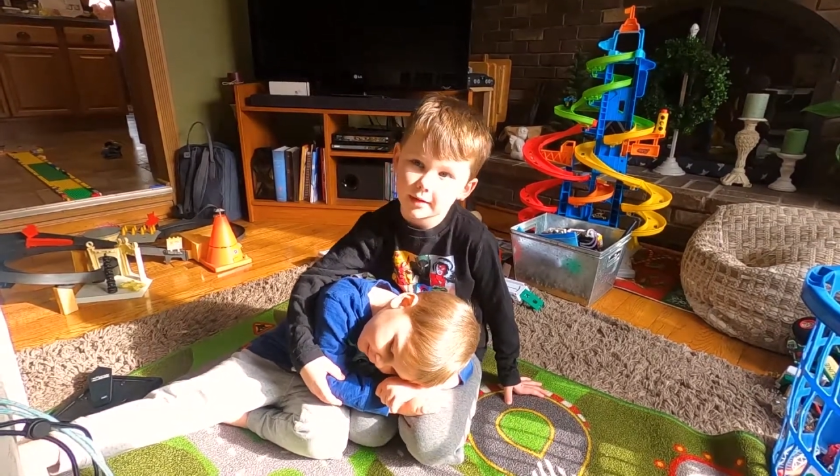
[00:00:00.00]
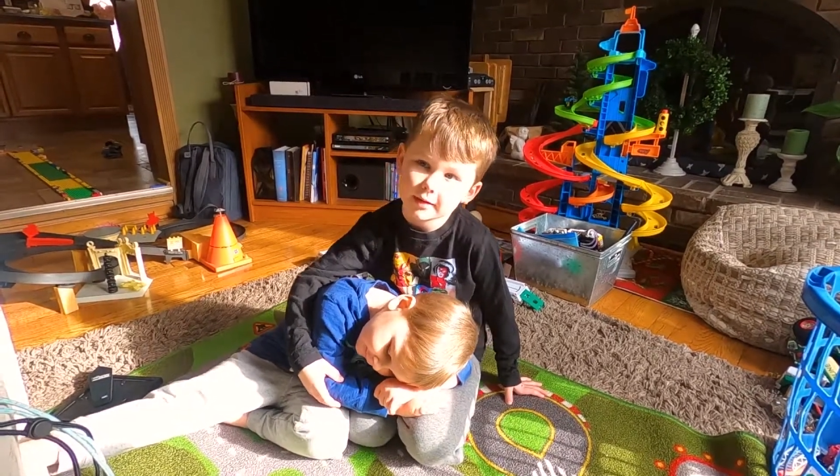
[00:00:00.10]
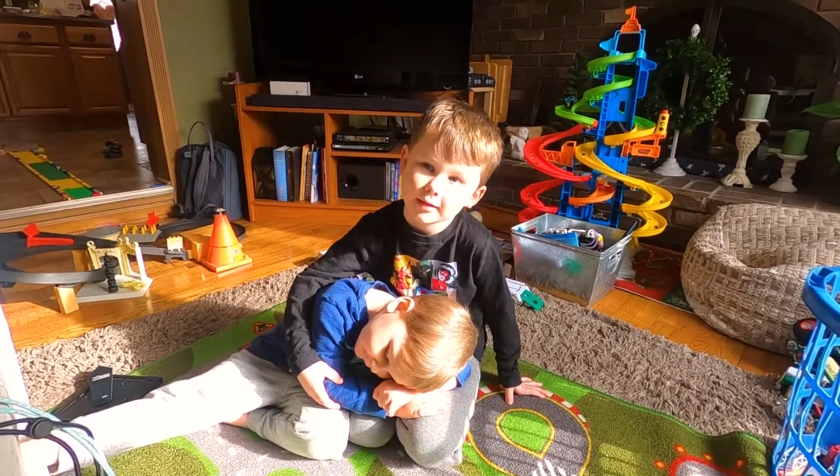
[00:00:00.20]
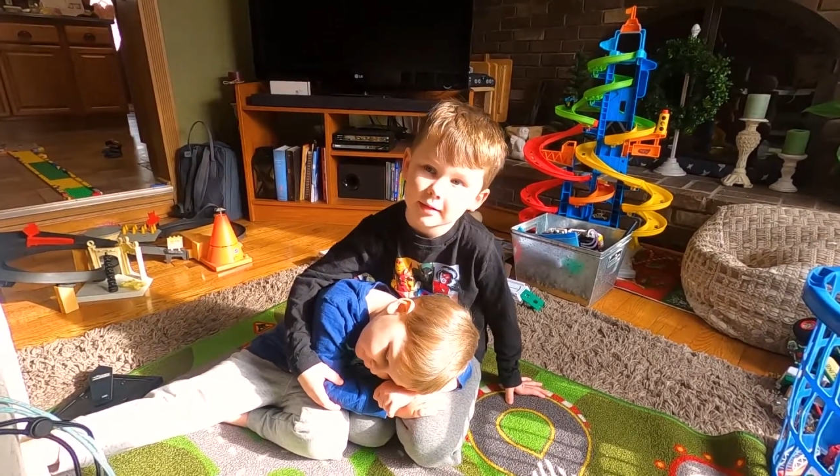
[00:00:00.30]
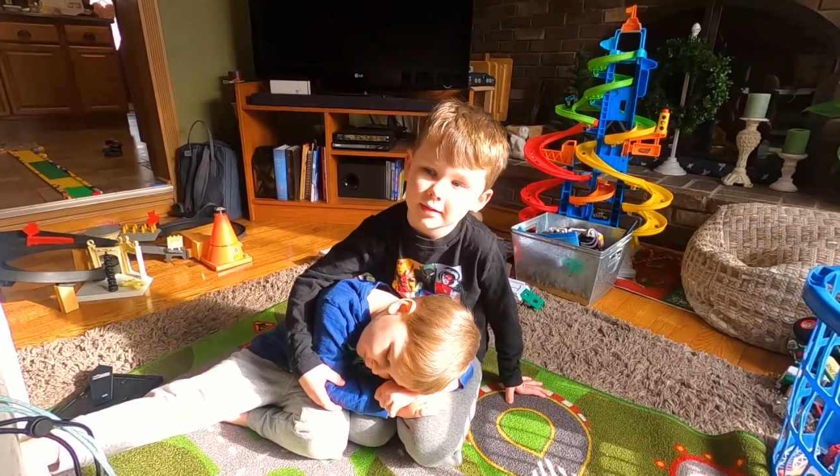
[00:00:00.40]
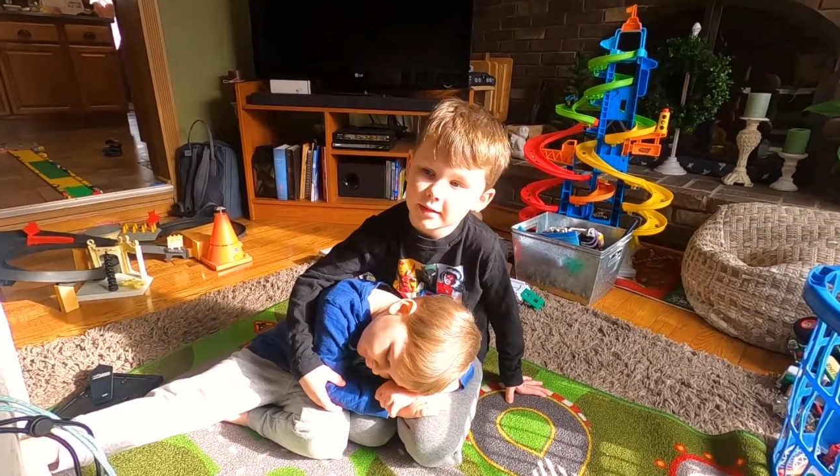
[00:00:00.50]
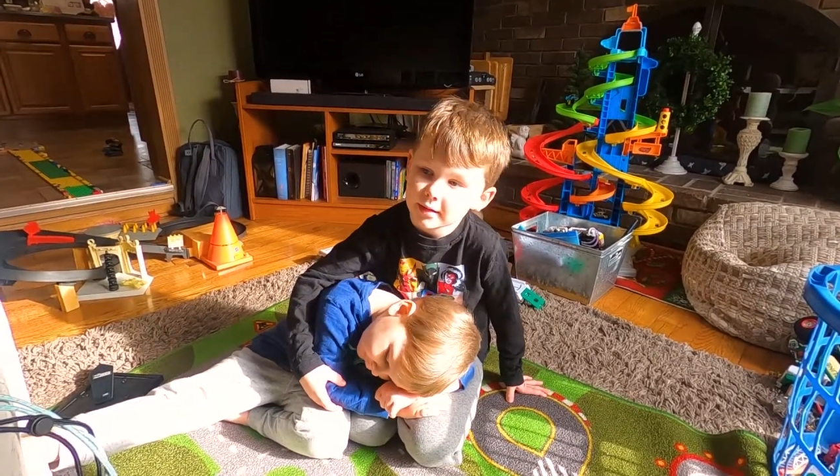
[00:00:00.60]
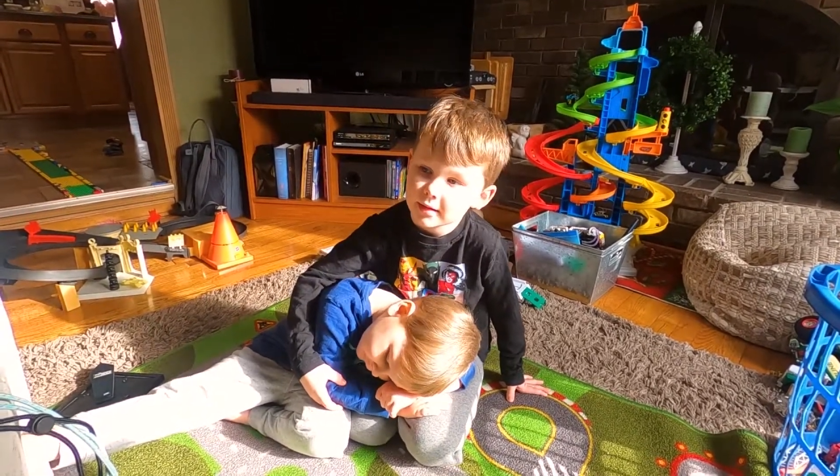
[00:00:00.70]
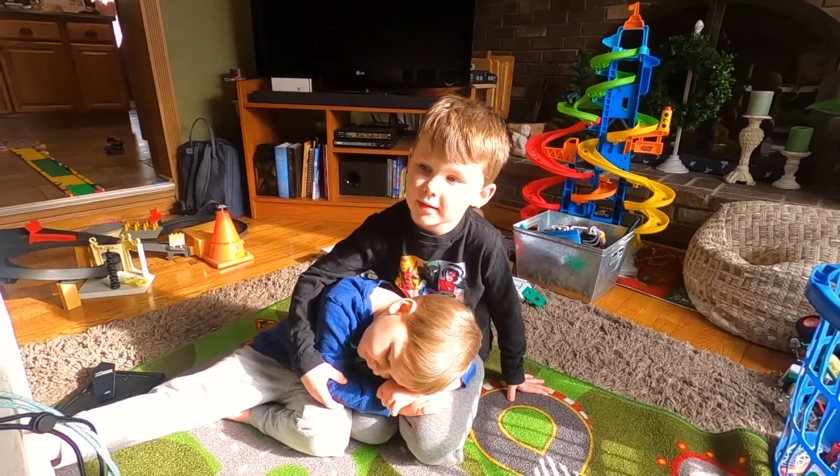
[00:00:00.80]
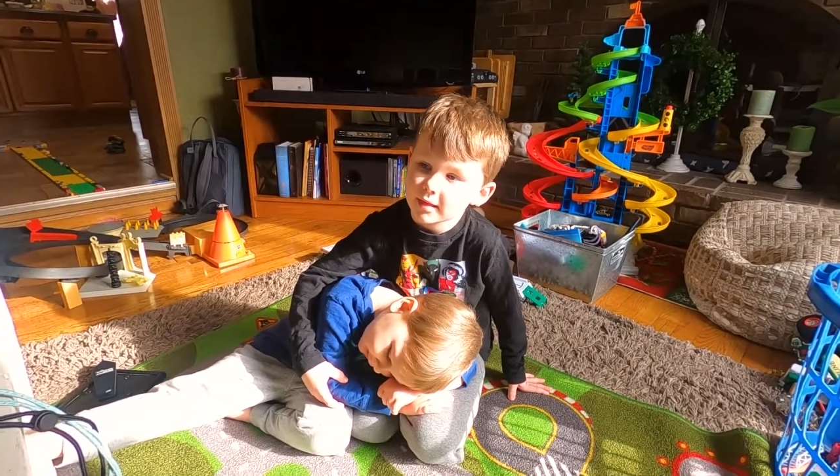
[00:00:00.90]
my
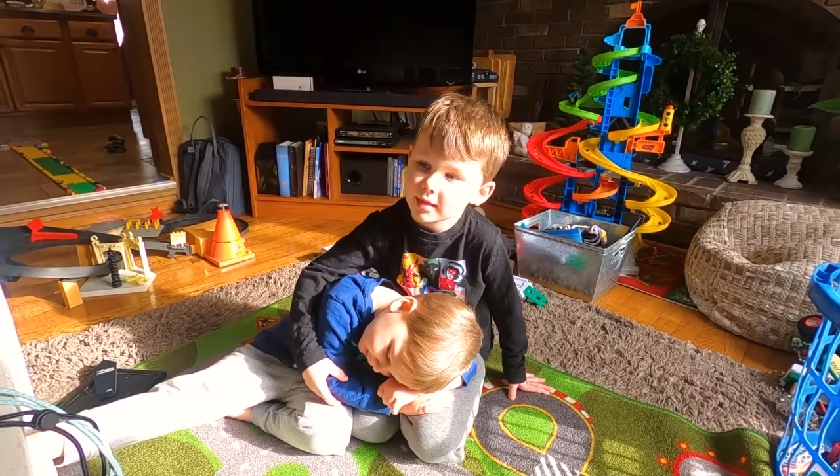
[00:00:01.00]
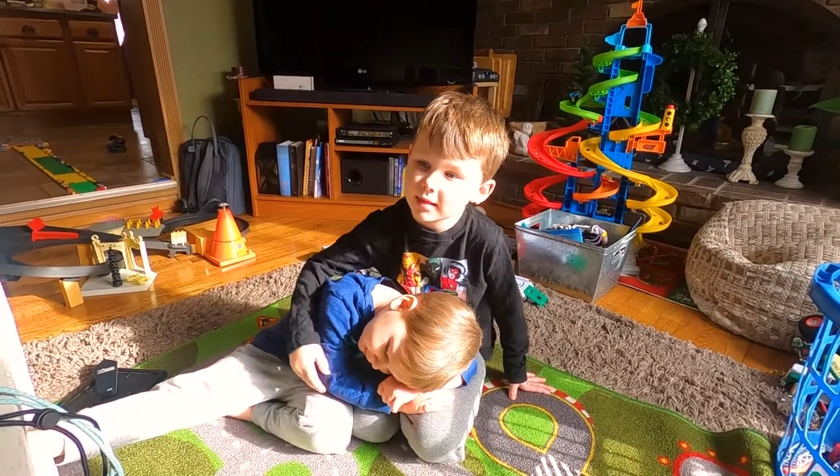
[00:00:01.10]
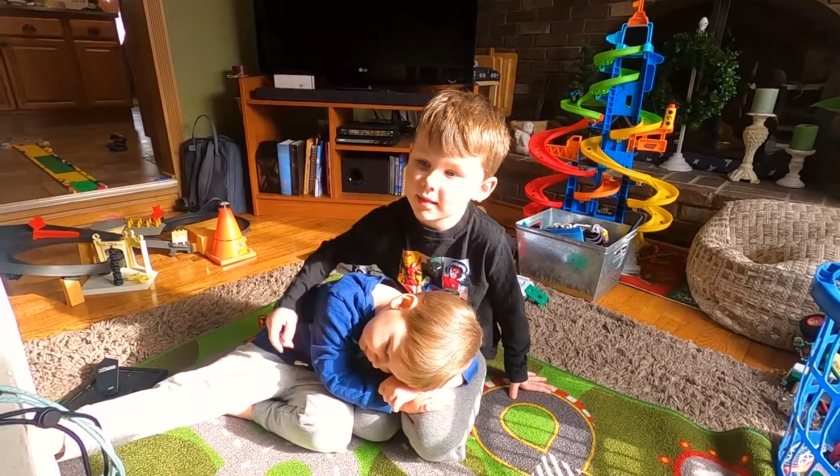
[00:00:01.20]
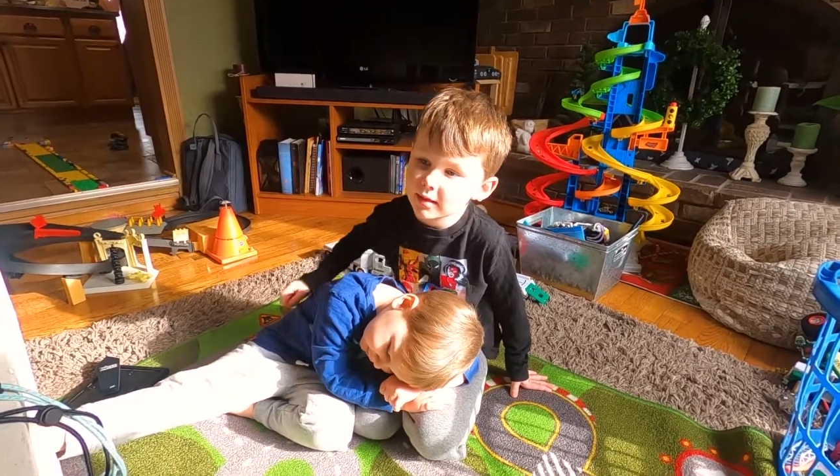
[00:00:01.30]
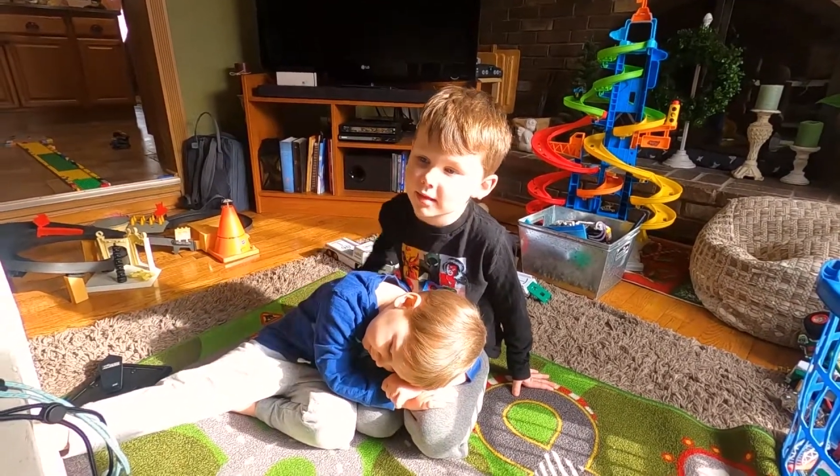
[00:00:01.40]
birthday.